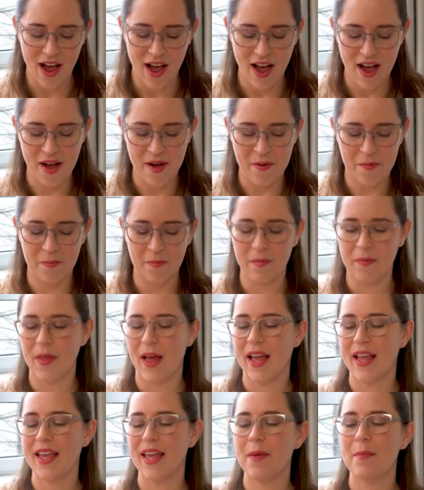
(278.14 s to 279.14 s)

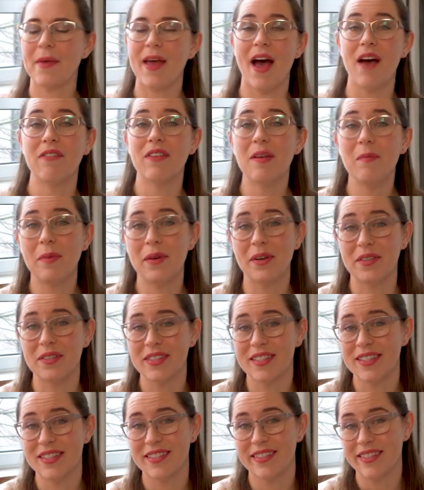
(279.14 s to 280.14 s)
I keep caffeine
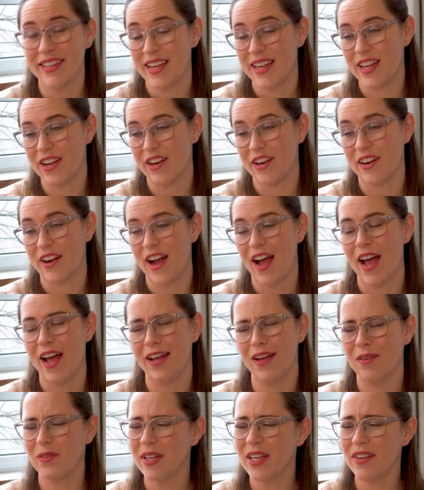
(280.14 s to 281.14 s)
pills in here.
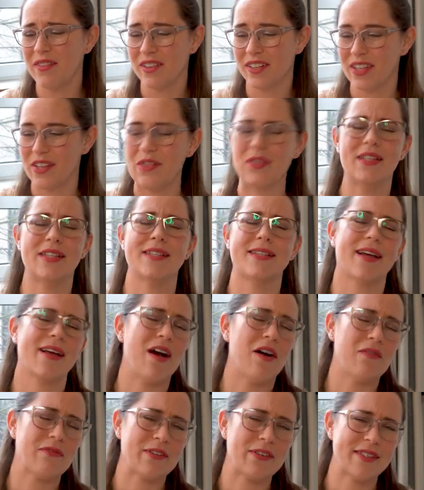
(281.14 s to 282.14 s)
I only really use these at
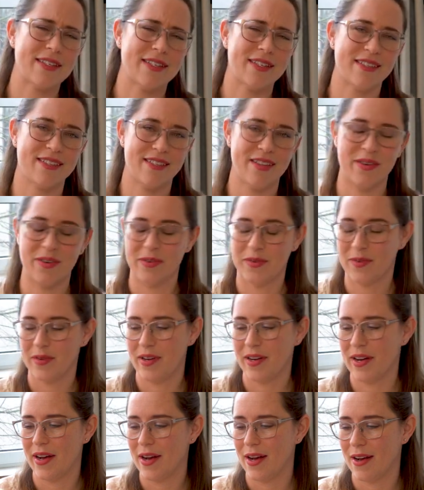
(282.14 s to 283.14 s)
conferences
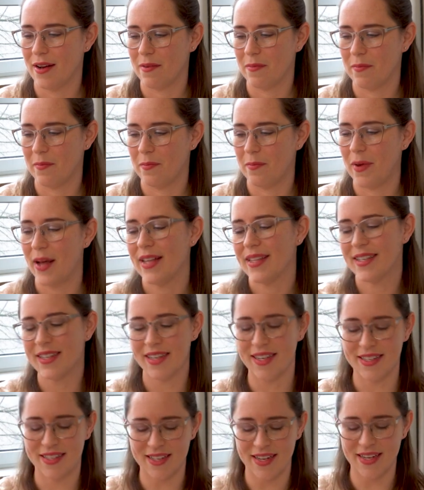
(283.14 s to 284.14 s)
though, but
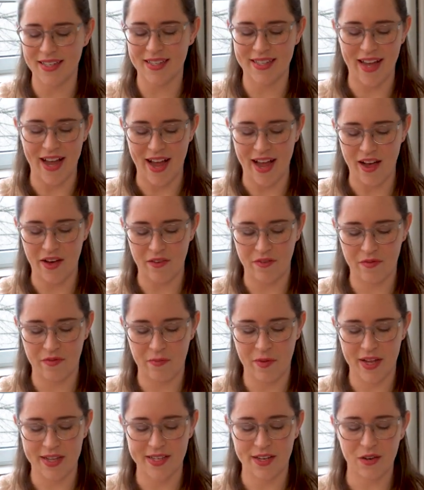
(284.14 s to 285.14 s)
it's nice to
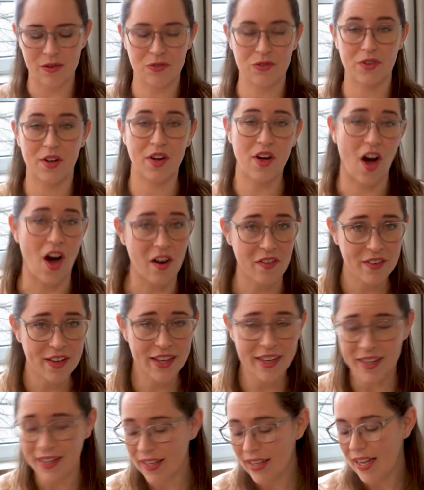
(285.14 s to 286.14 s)
have because I don't drink
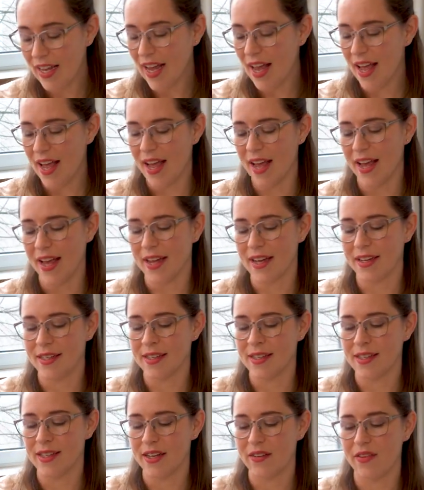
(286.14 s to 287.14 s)
coffee.
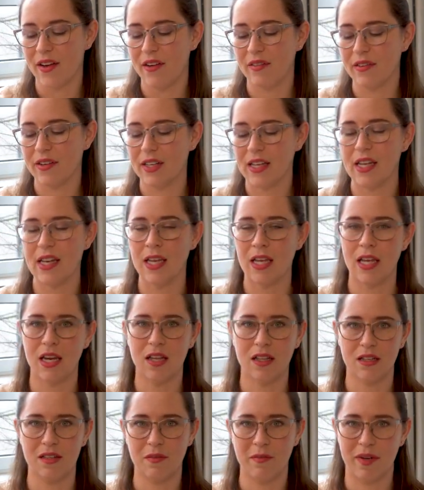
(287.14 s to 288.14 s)
And if I really
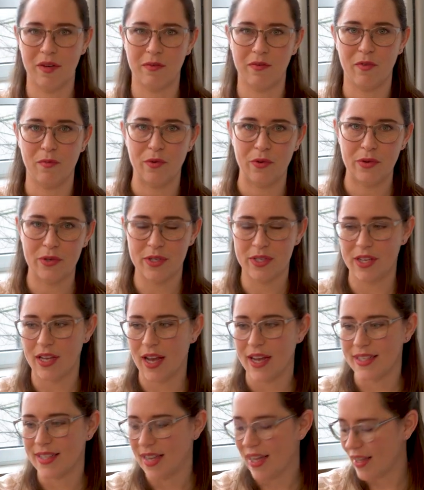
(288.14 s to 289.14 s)
need a little bit of a boost,
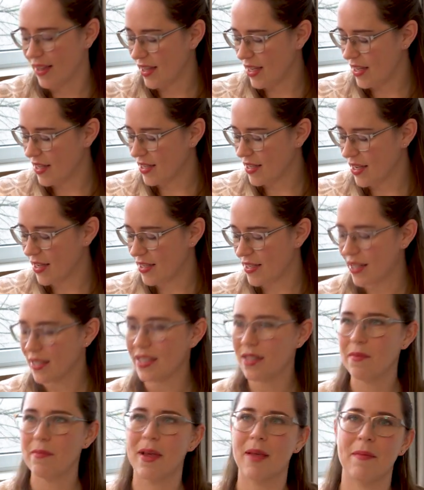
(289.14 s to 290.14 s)
I take these. It
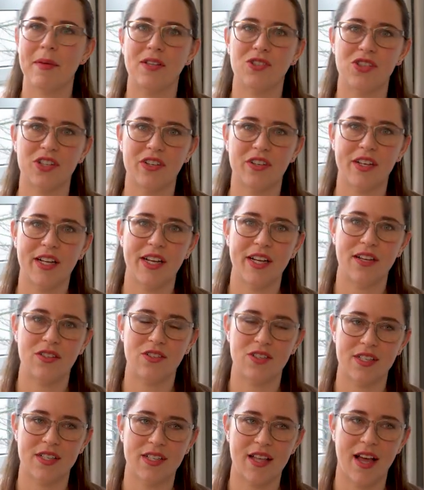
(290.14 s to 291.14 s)
doesn't make me jittery. It
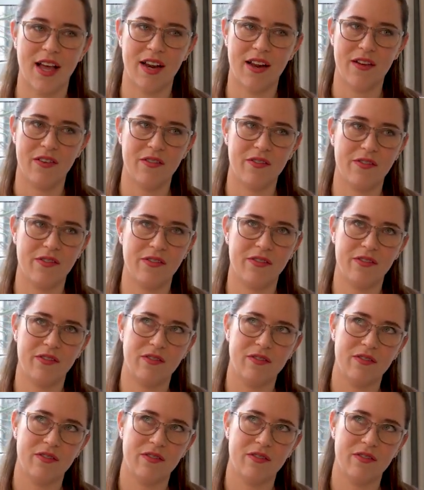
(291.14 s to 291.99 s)
just kind of